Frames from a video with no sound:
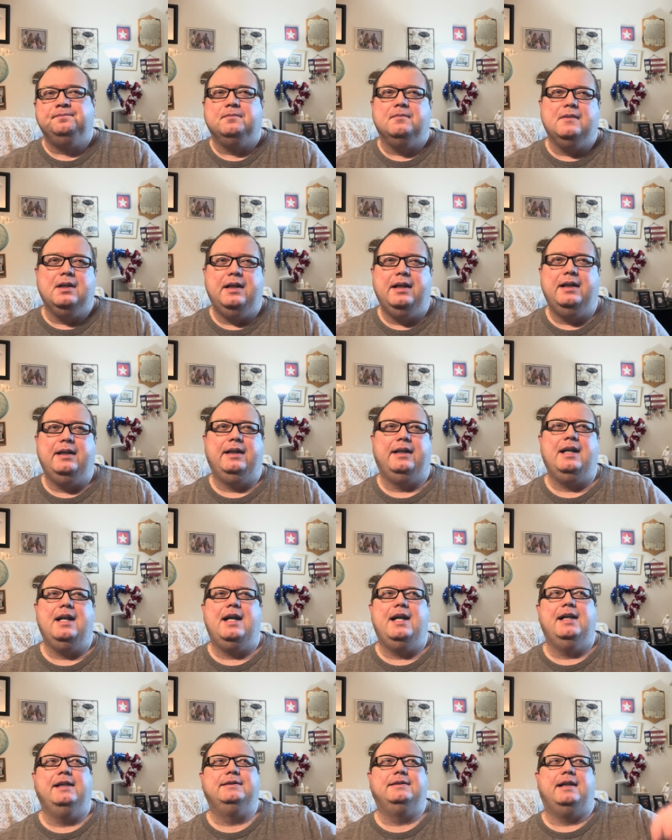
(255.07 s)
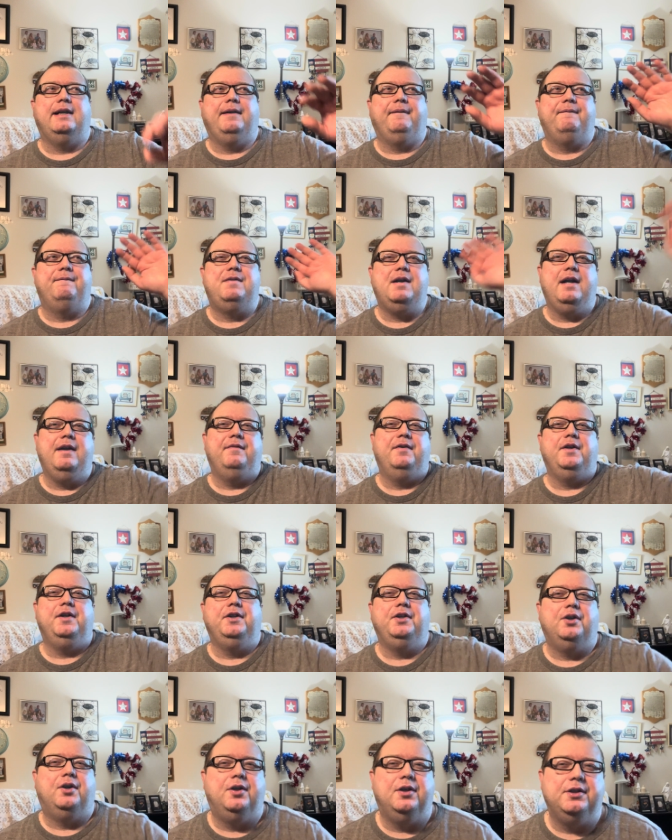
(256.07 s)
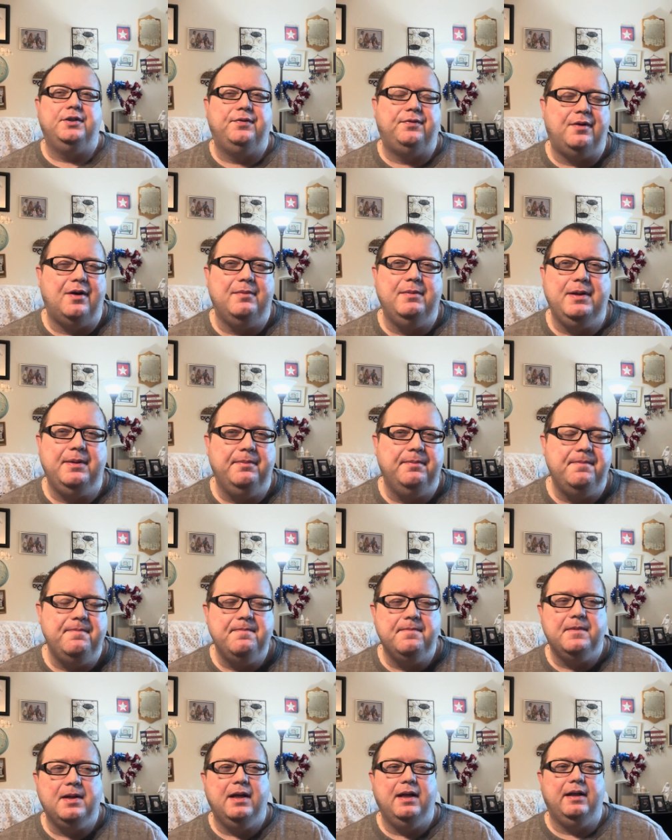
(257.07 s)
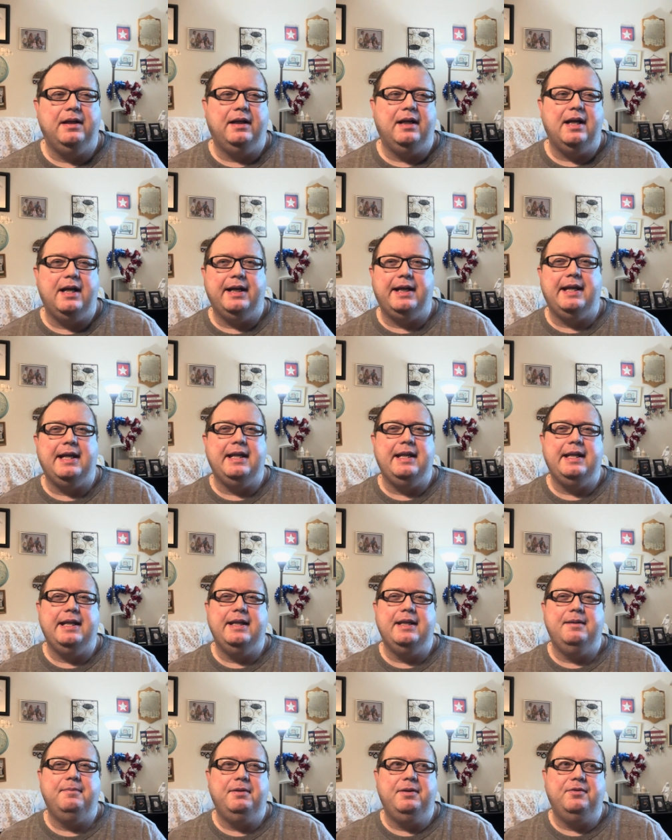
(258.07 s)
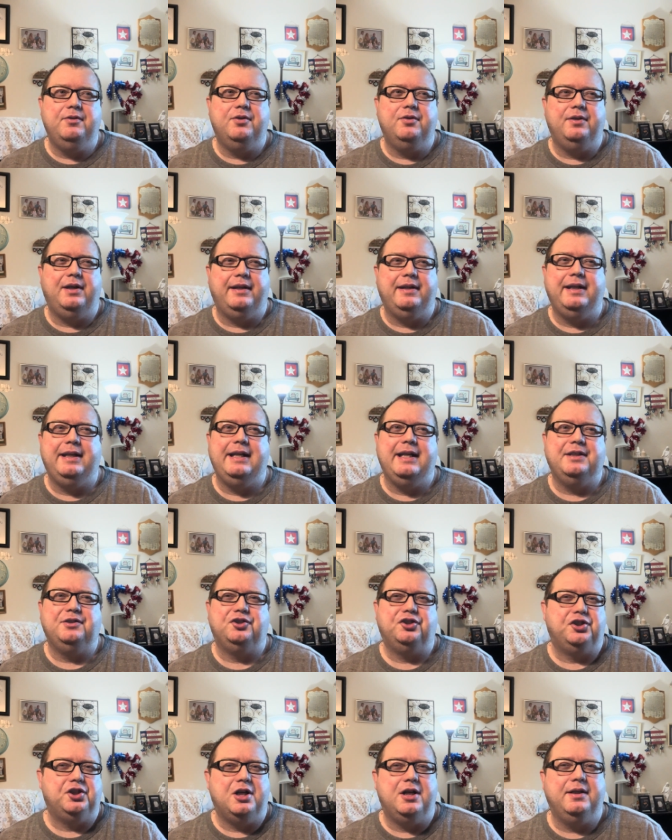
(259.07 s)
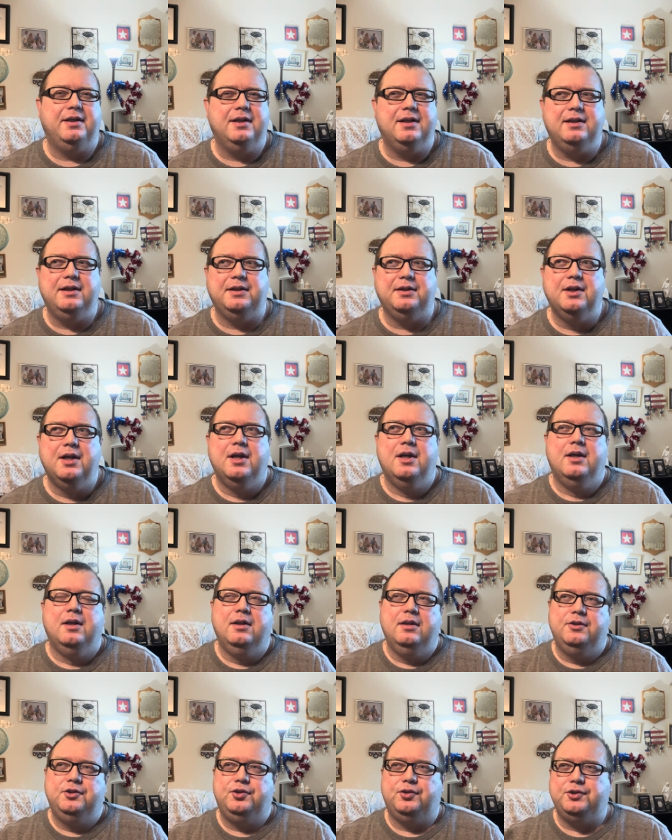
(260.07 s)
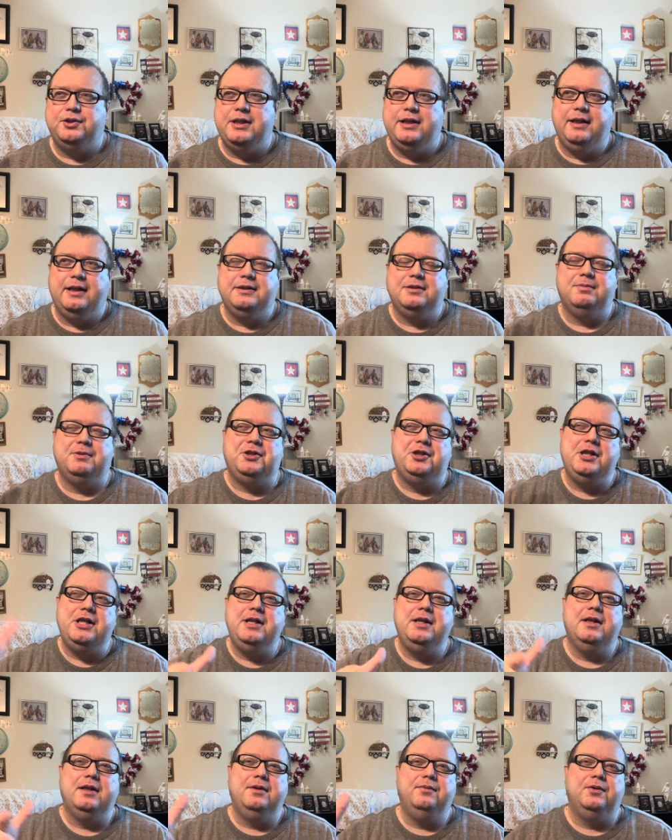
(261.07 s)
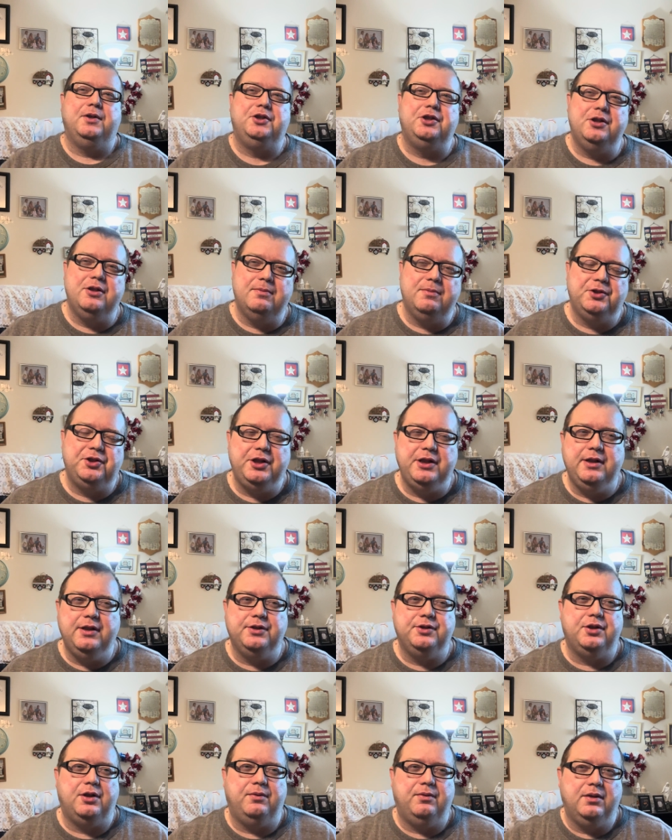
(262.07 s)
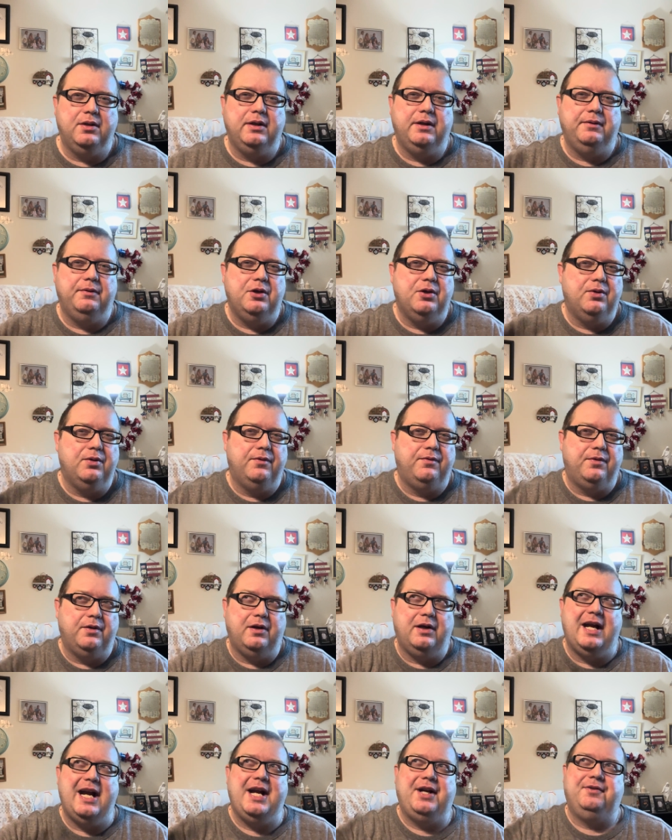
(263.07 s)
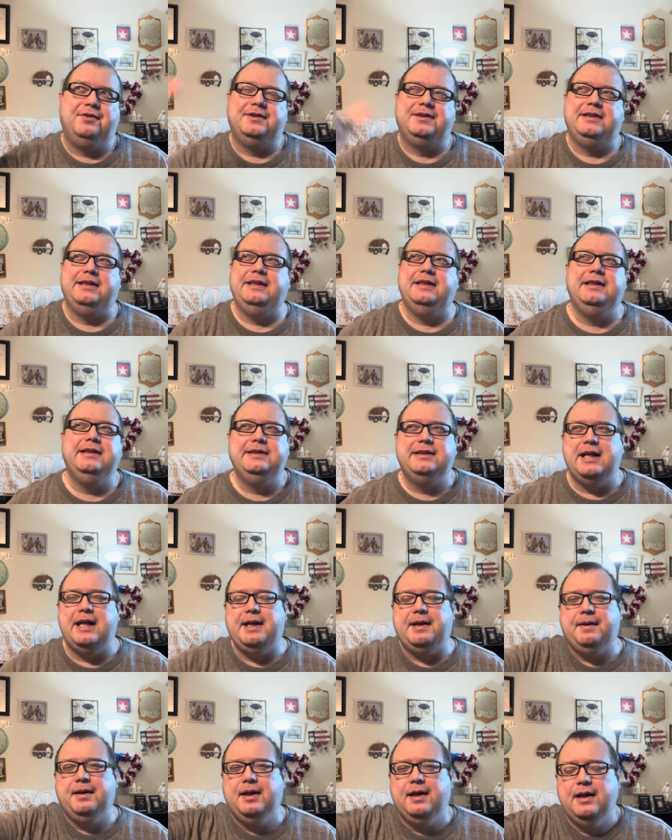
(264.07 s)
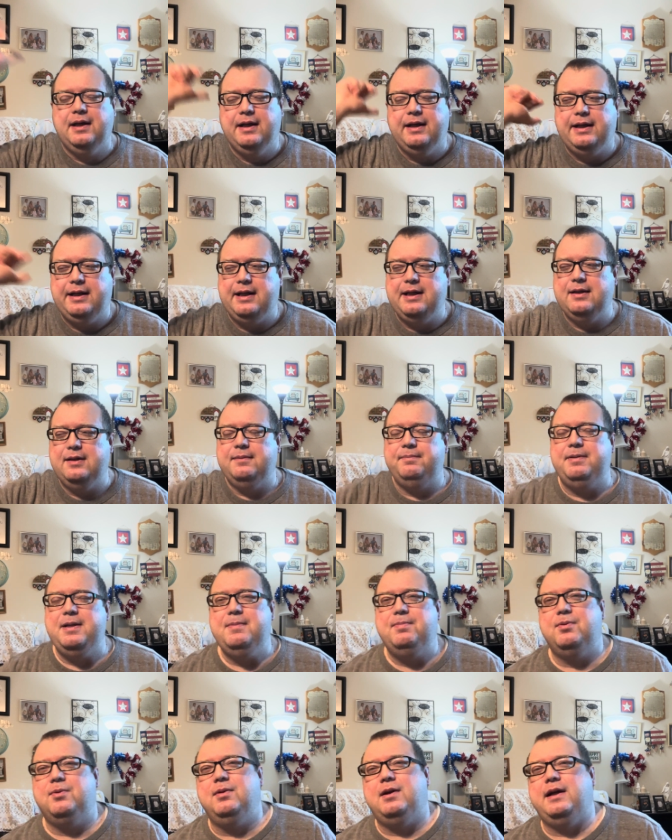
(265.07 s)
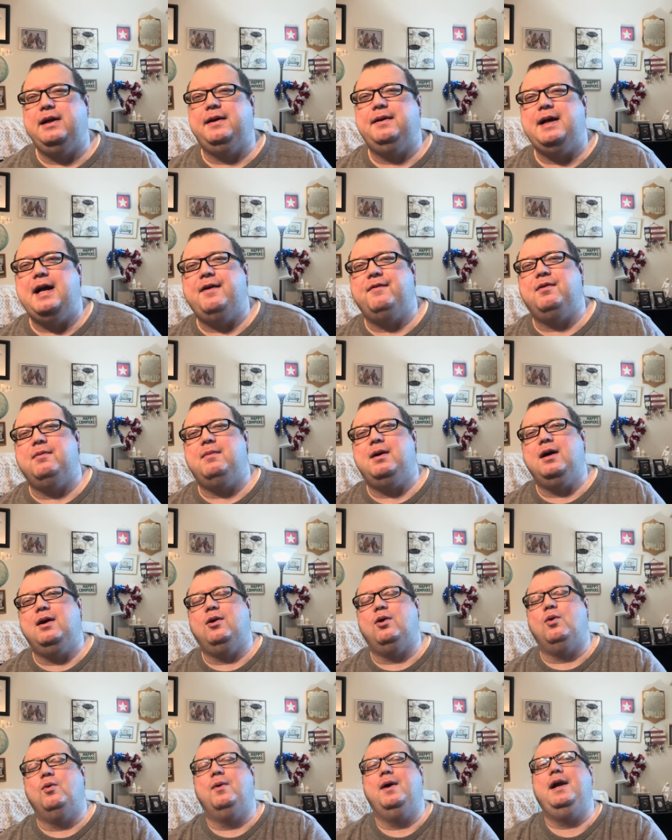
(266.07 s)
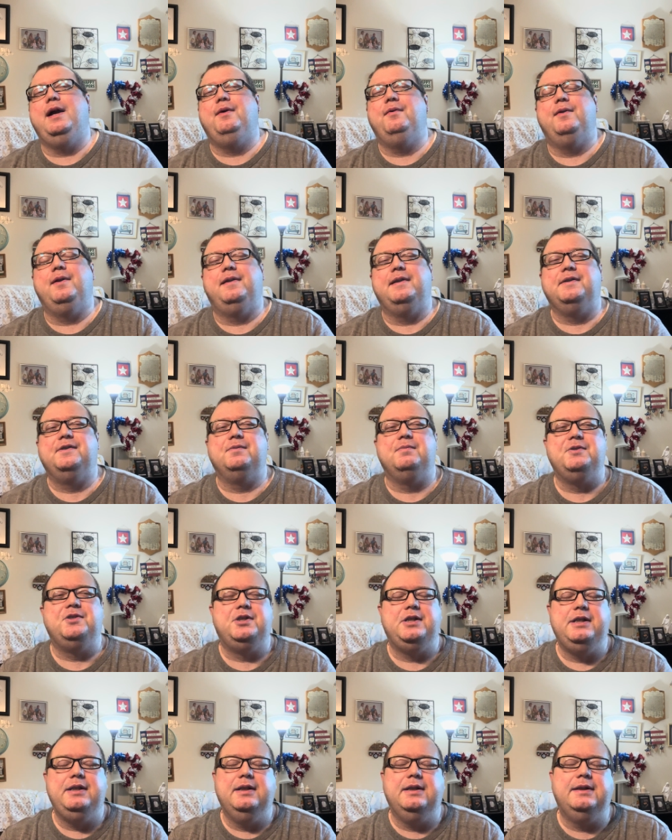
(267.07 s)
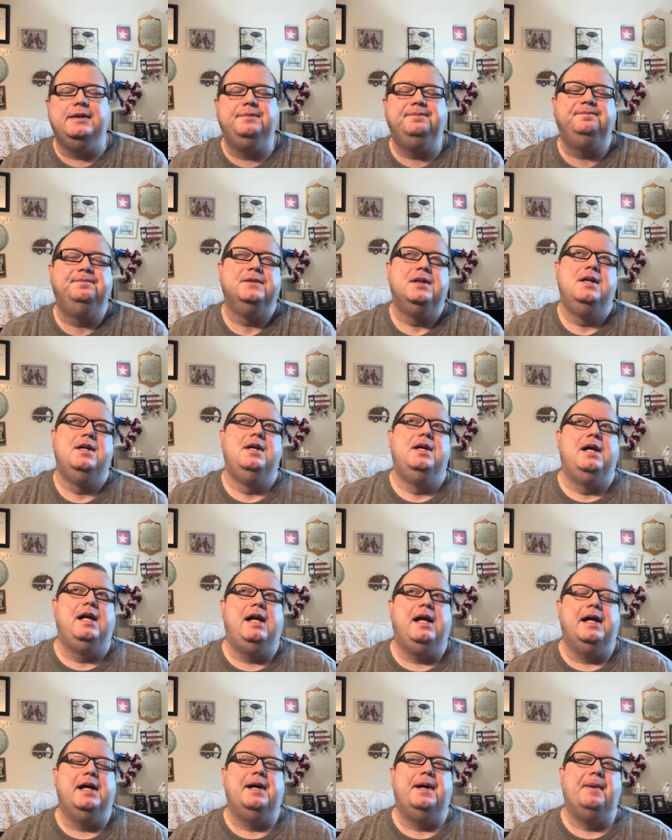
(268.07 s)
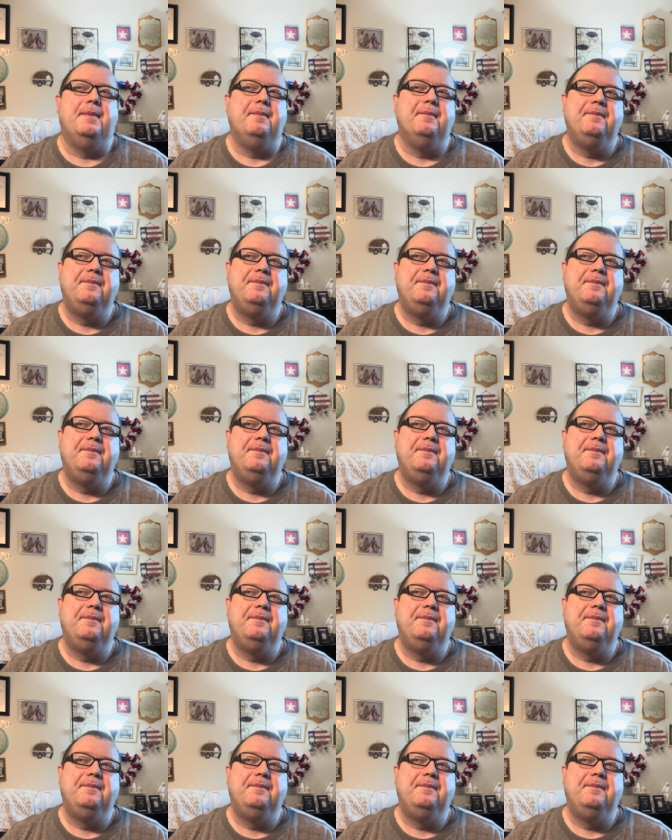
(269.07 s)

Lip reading: and a guy's like 500 yards from him, and the guy can't hit him. I think he has a shotgun, and Schwarzenegger has a machine gun, which machine guns aren't really known for their accuracy. And he's like killing people like half a mile away with this machine gun. So